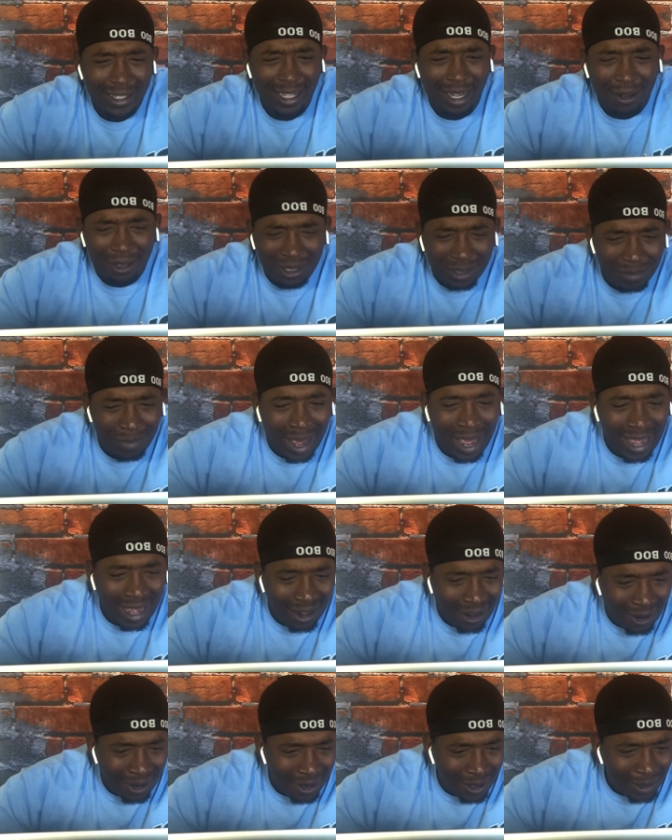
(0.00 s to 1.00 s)
That was
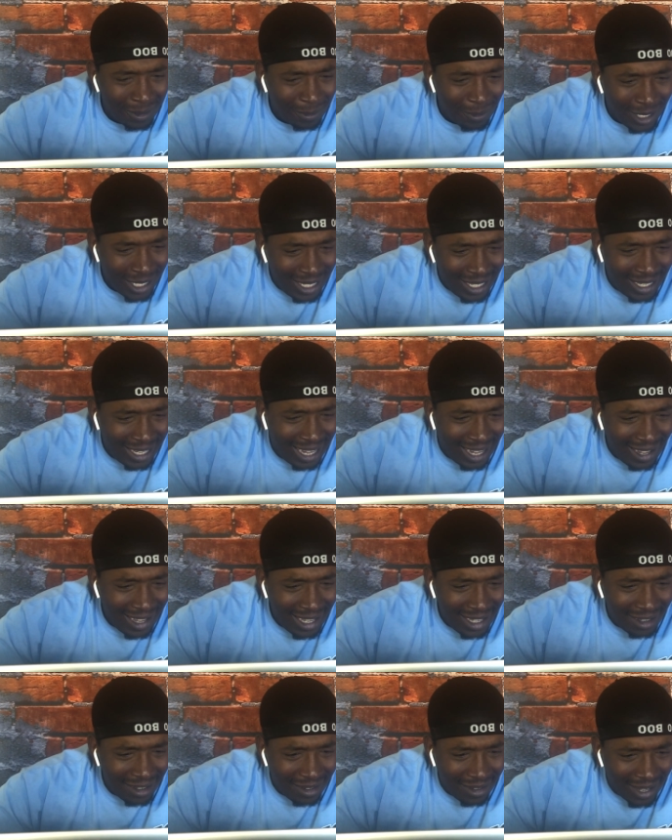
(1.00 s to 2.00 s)
mad hard. What? How
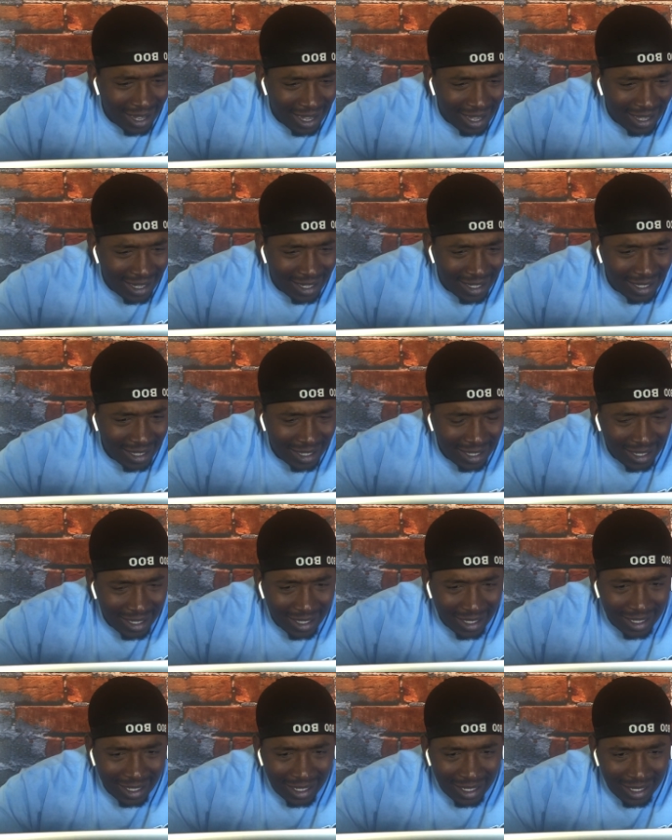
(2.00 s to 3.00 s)
you do that?
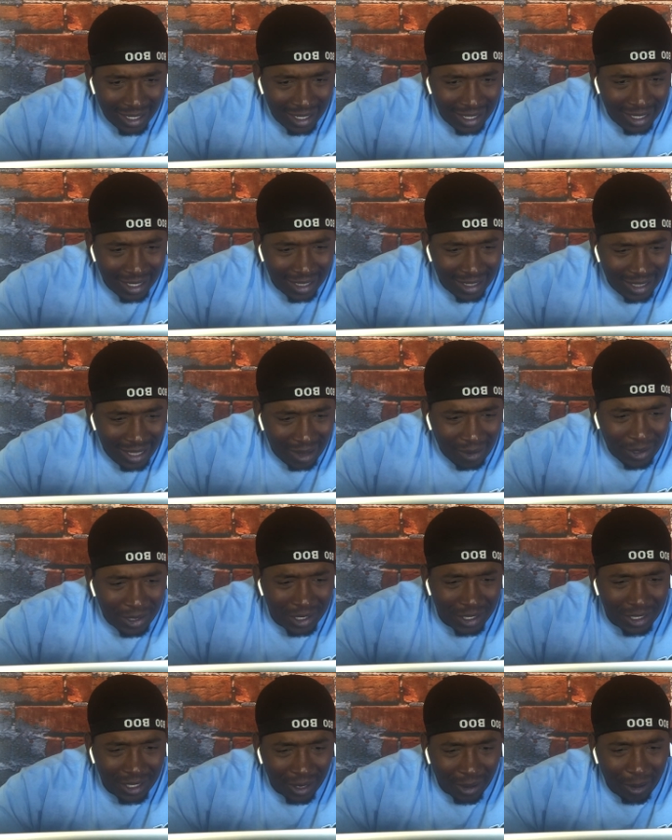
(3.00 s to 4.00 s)
That
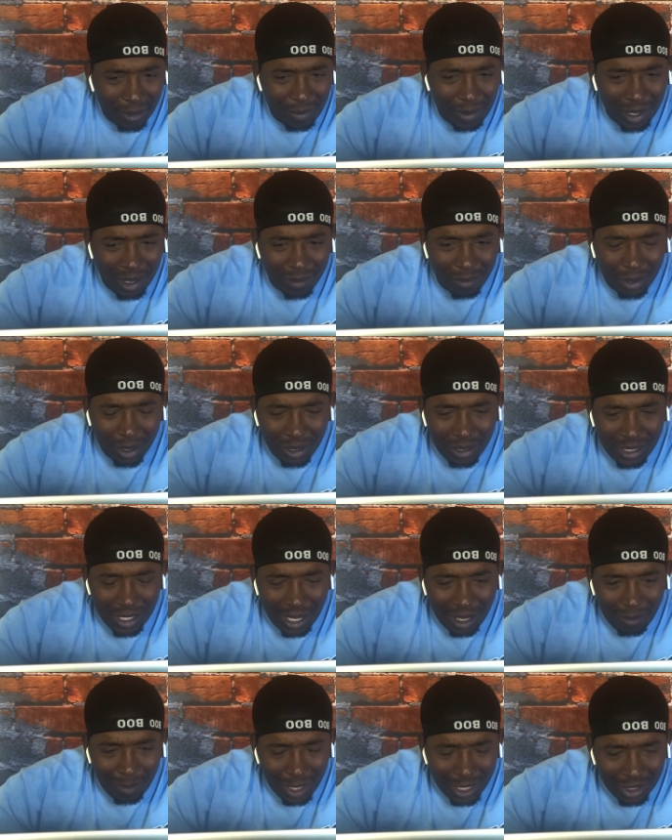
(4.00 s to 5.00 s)
was dope. He imposed
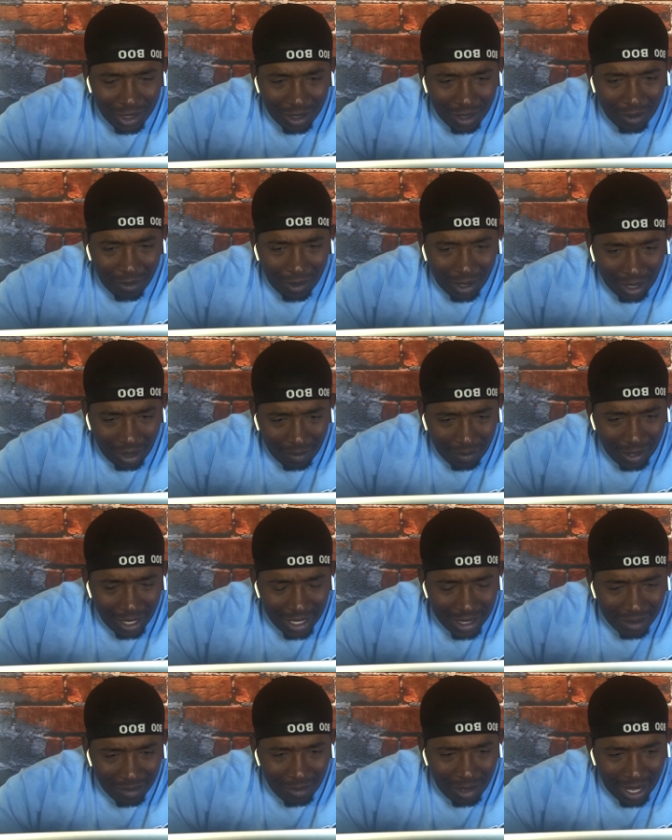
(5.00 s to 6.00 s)
the image on the whip.
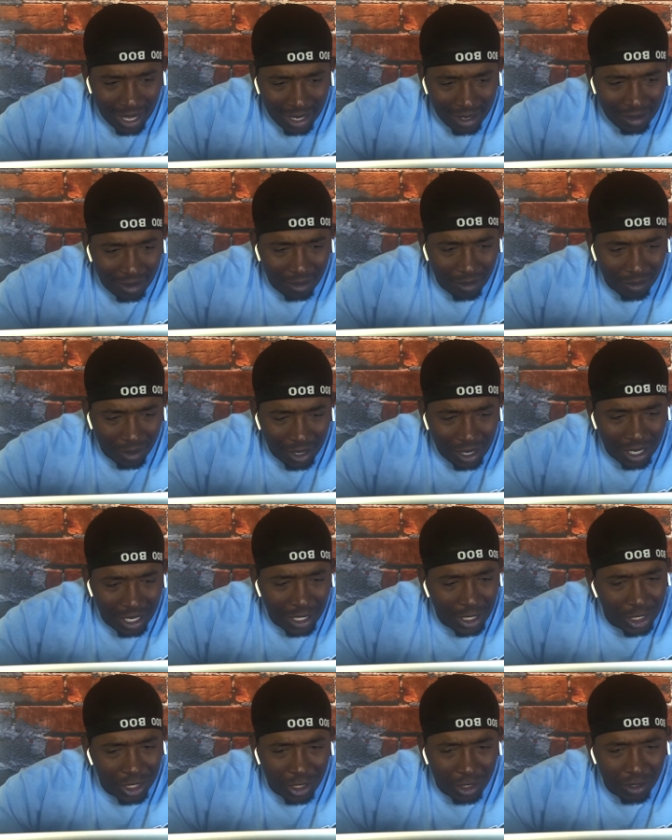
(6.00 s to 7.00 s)
That's mad dope. Did
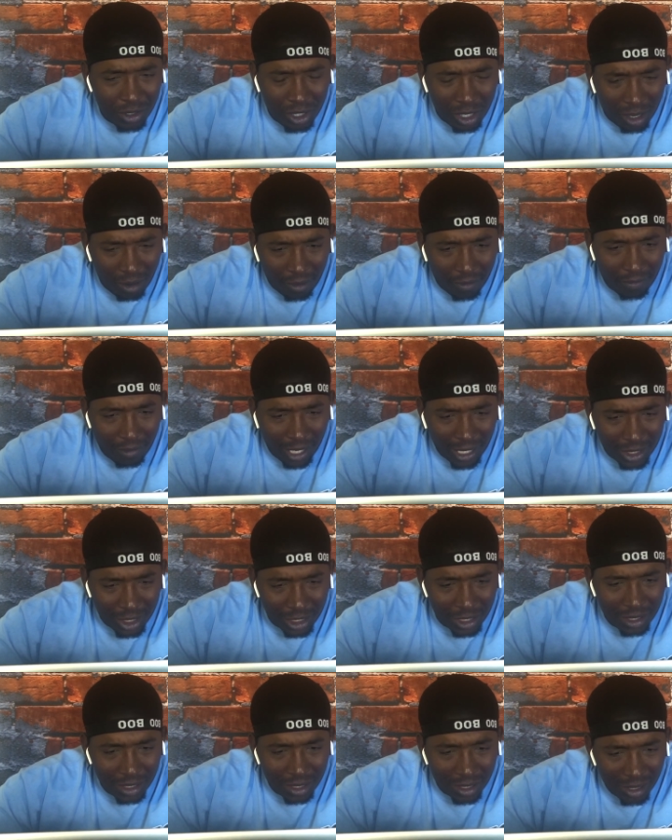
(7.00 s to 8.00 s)
he just use the
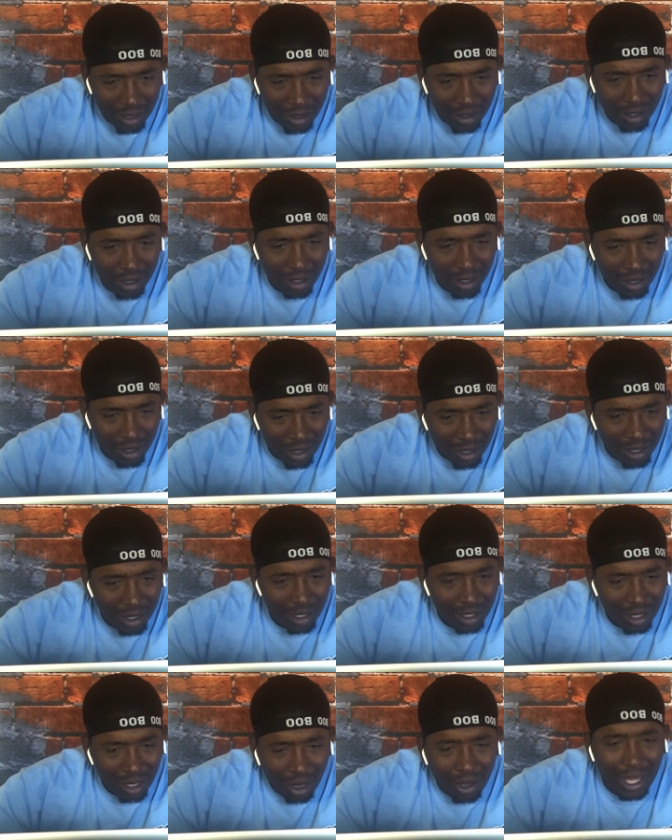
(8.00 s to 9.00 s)
reflections? Huh?
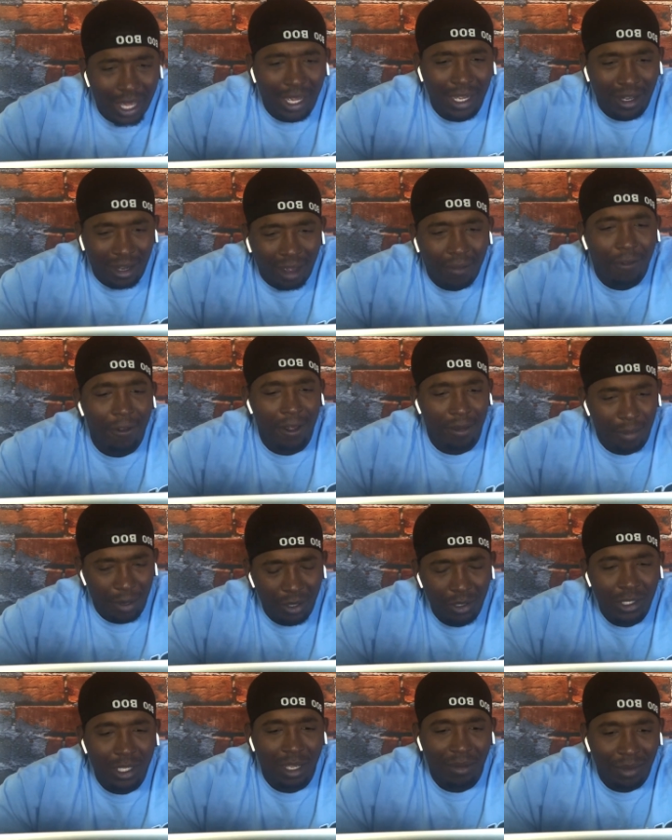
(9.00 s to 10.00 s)
Oh, yeah, he definitely
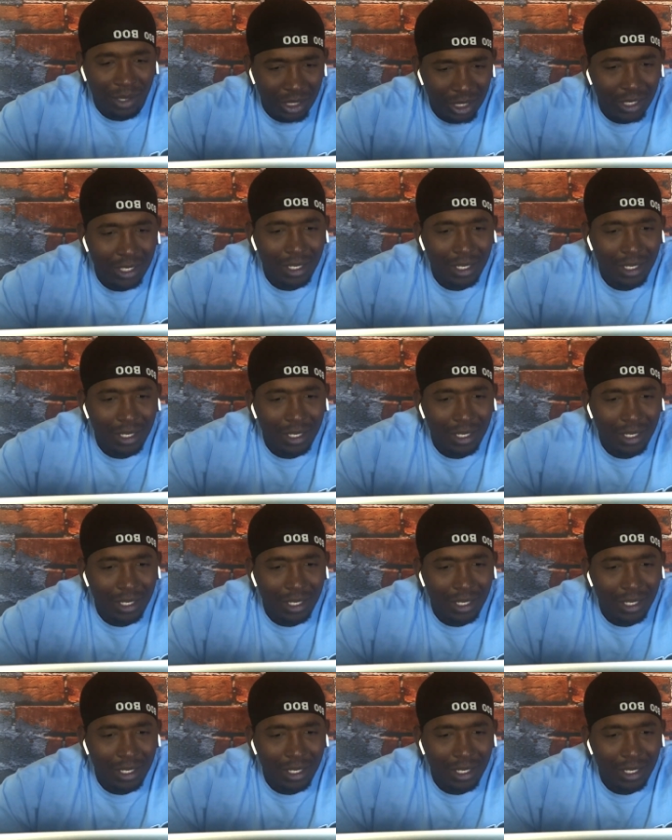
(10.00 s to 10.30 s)
imposed the image